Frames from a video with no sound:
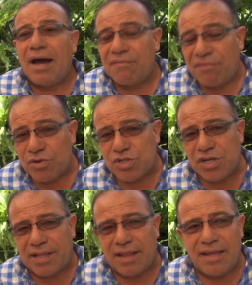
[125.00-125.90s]

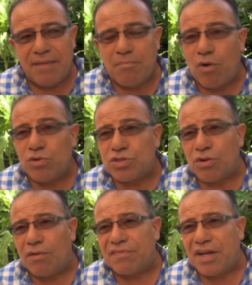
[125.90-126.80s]
Unfortunately, most
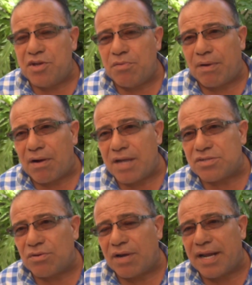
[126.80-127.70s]
of the human
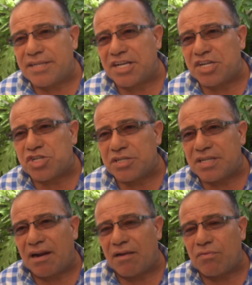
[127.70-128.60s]
rights organizations
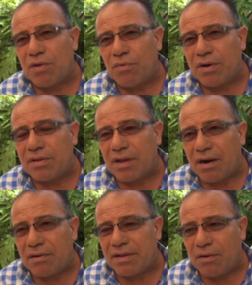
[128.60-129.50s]
around the
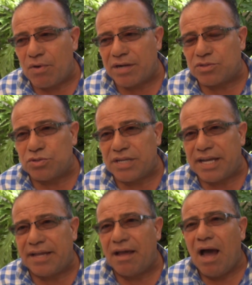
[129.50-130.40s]
world
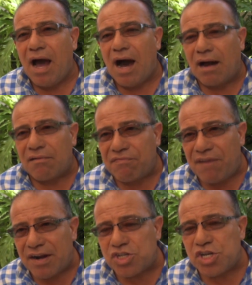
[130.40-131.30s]
today are
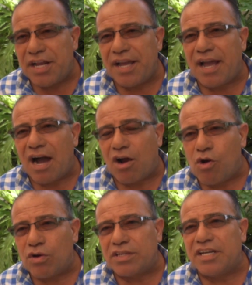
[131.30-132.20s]
functioning
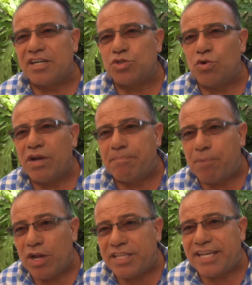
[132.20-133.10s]
according to a
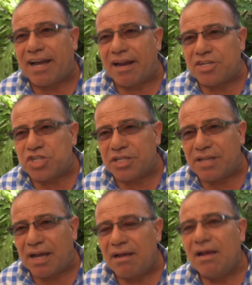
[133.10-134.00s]
political
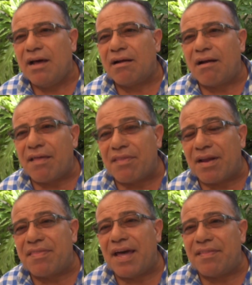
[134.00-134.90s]
agenda rather
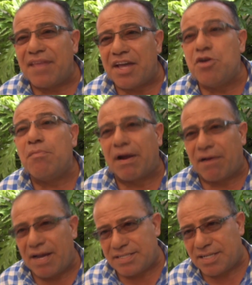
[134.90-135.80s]
than the human
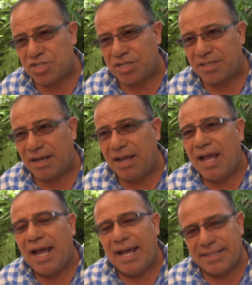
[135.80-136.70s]
rights agenda.
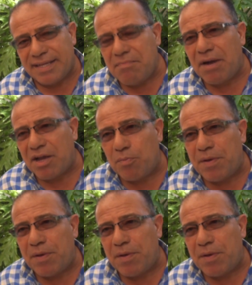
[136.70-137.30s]
And in my opinion,